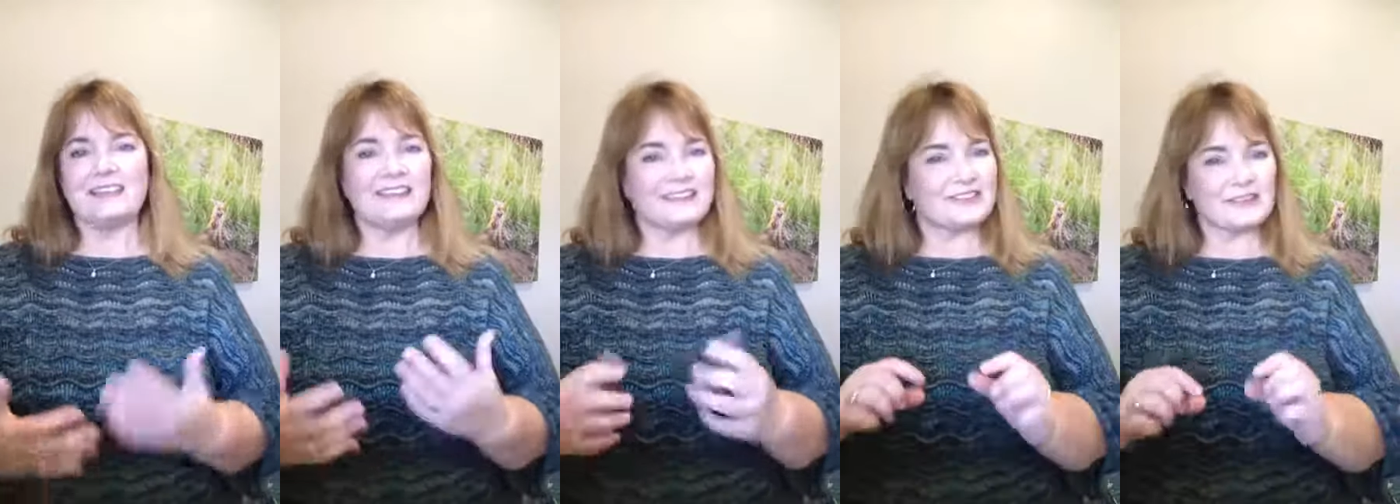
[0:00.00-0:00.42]

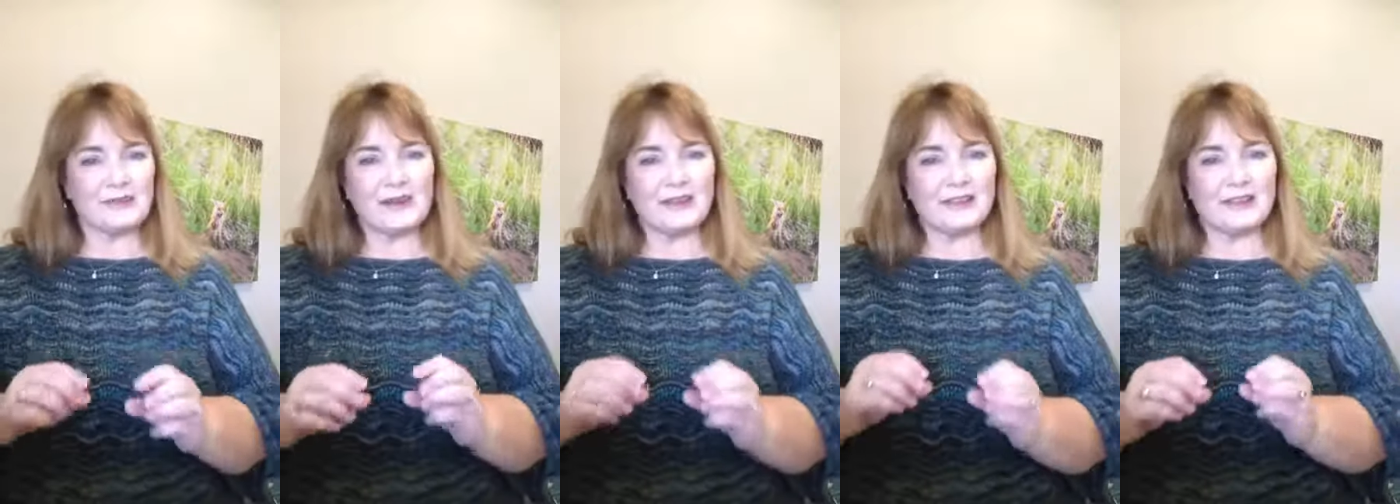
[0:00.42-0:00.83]

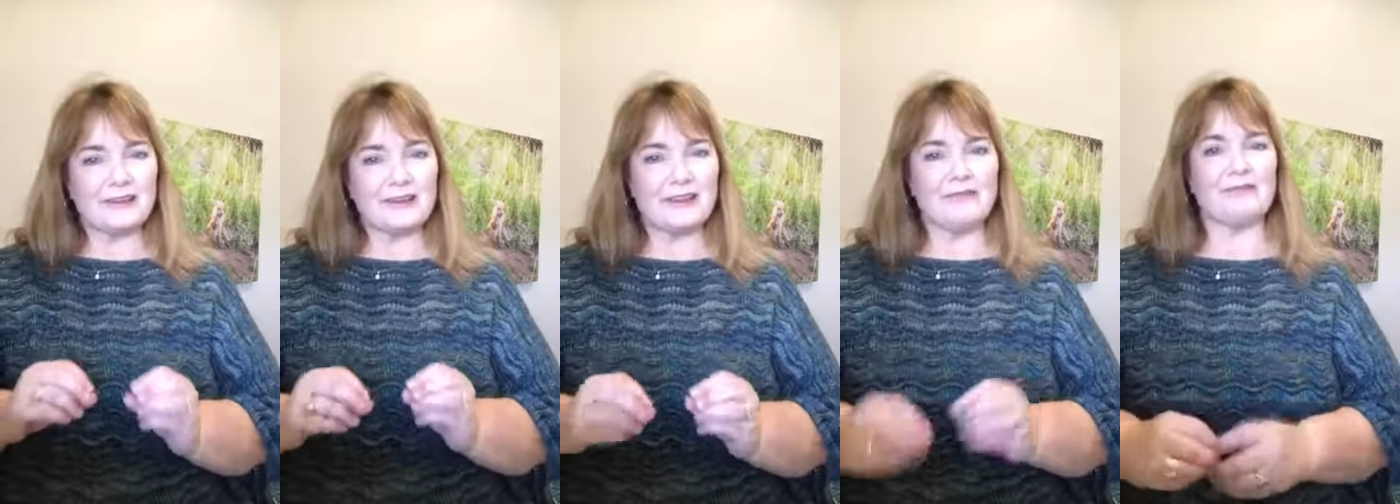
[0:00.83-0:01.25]
short
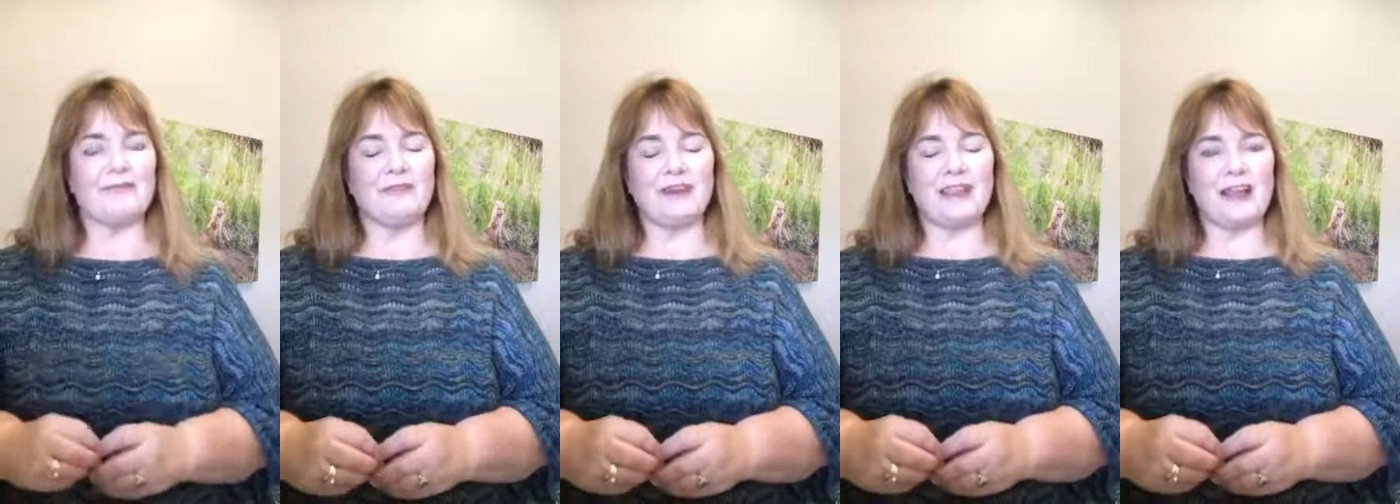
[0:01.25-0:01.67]
little
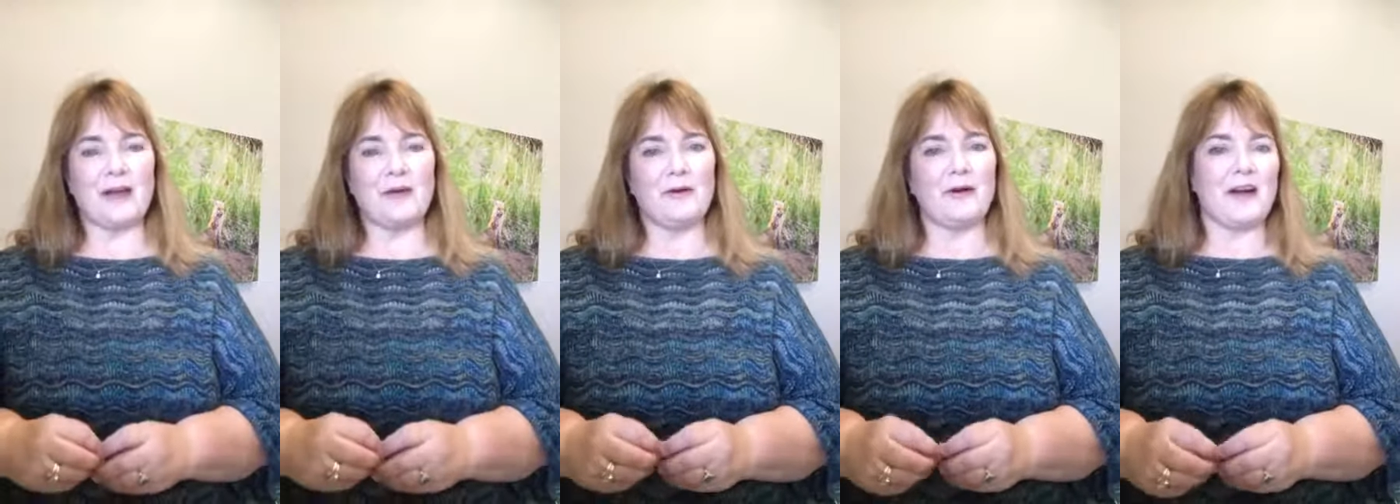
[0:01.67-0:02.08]

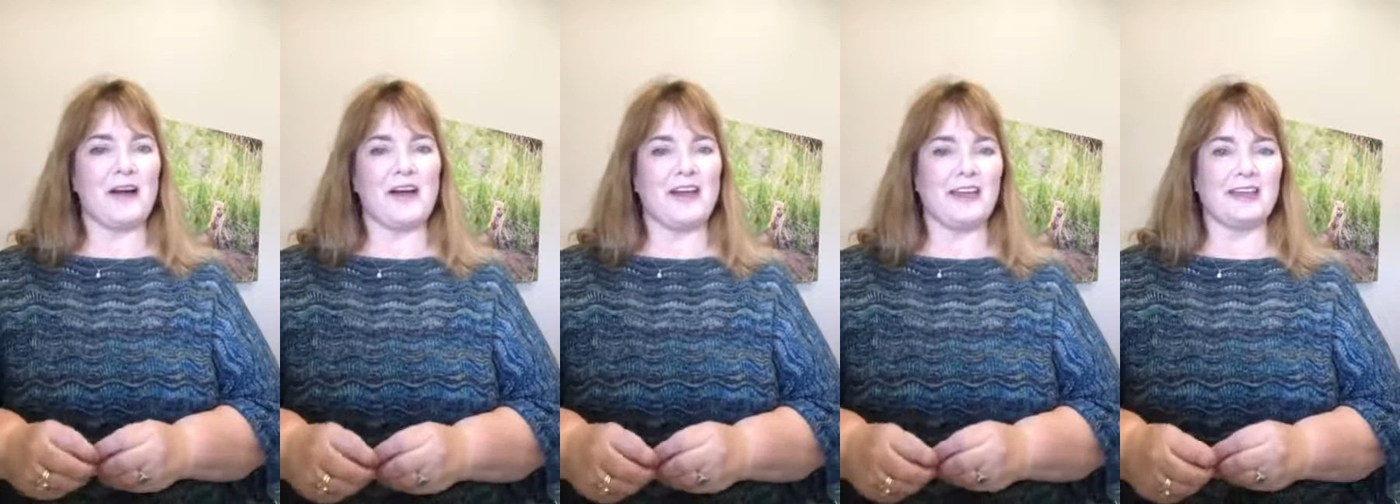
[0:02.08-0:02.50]
video
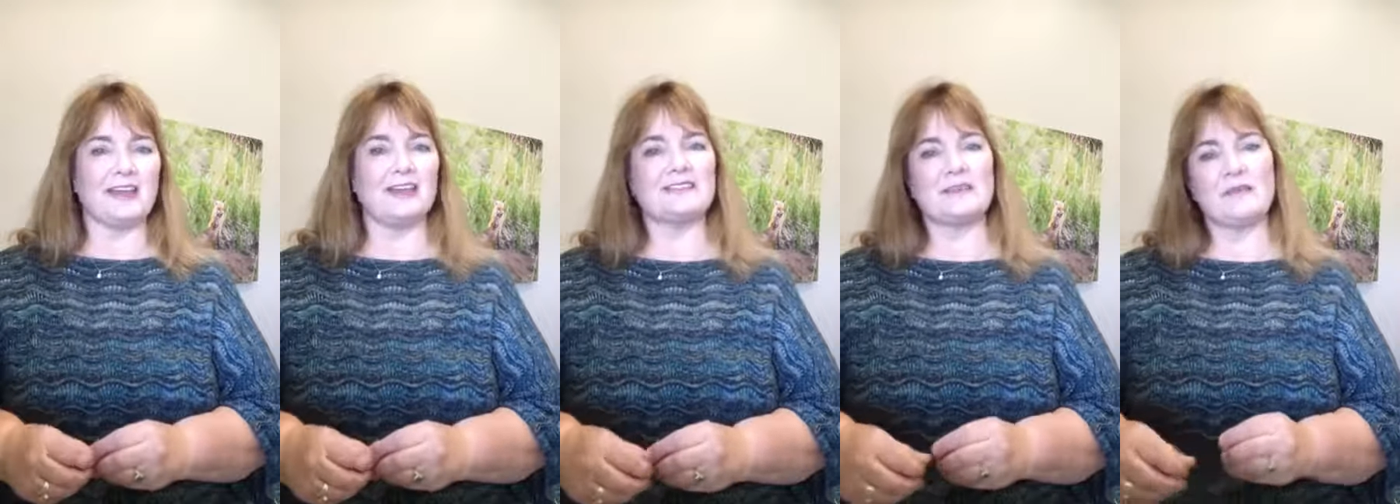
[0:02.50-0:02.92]
on
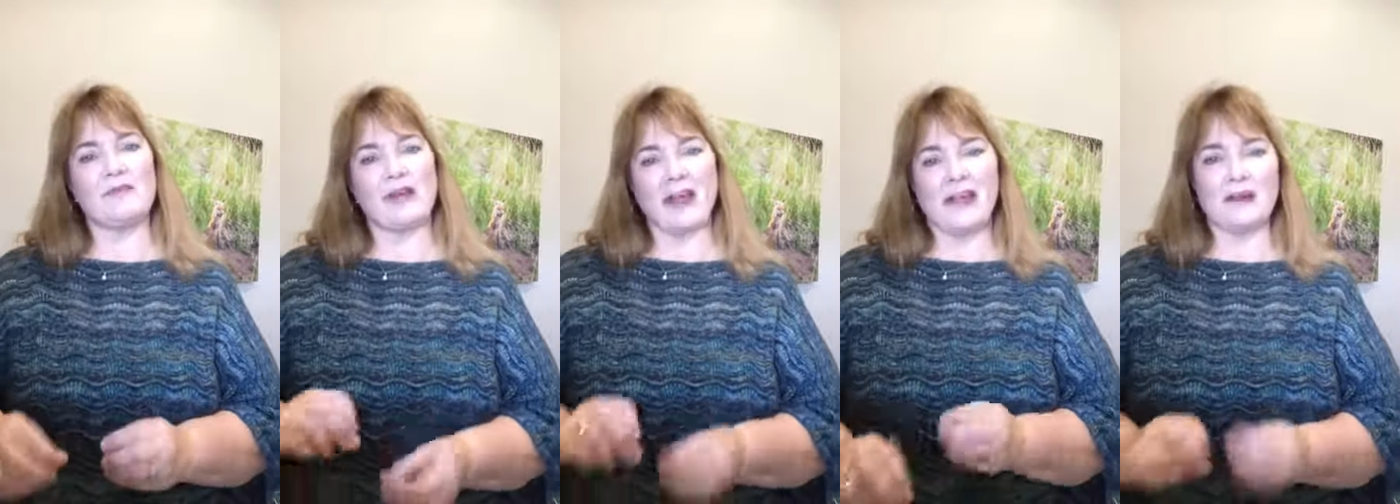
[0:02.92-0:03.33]
some of
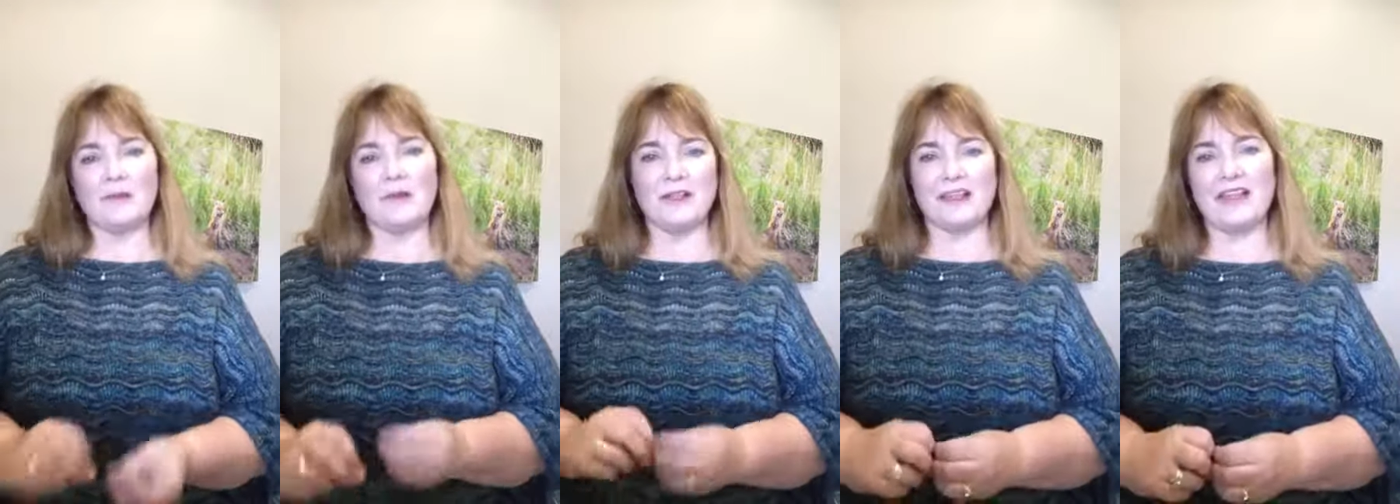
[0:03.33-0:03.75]
our
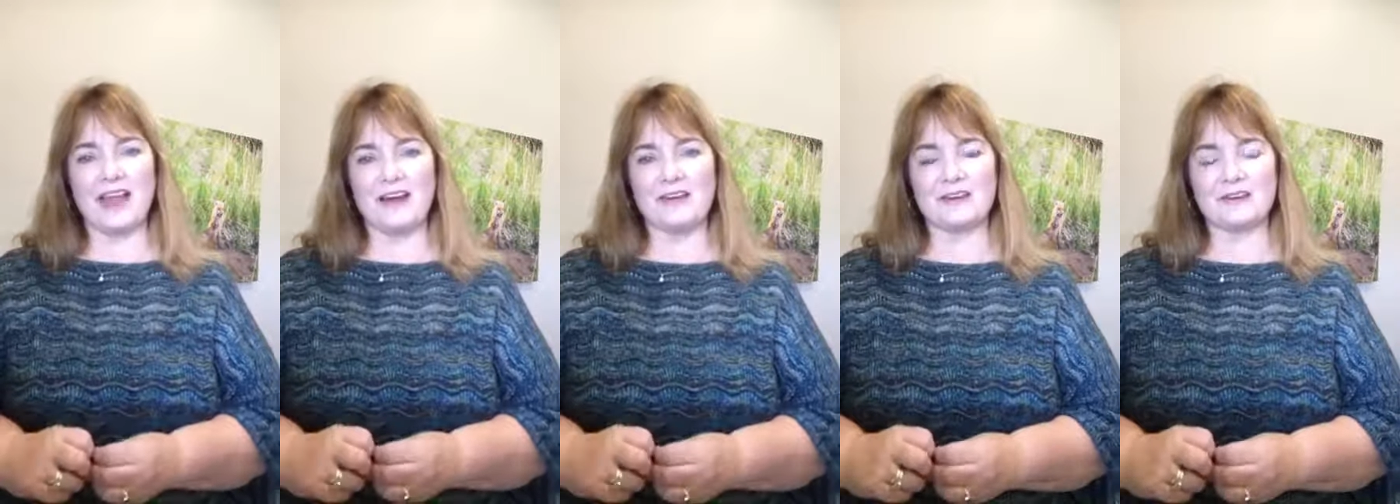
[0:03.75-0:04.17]
animal
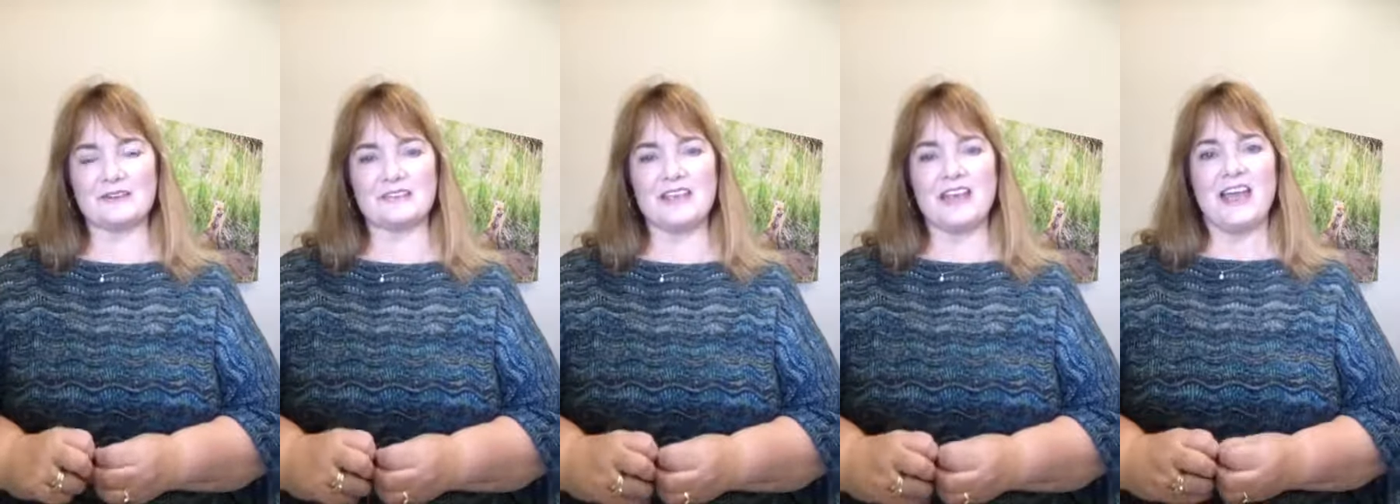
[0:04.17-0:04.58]
encounters.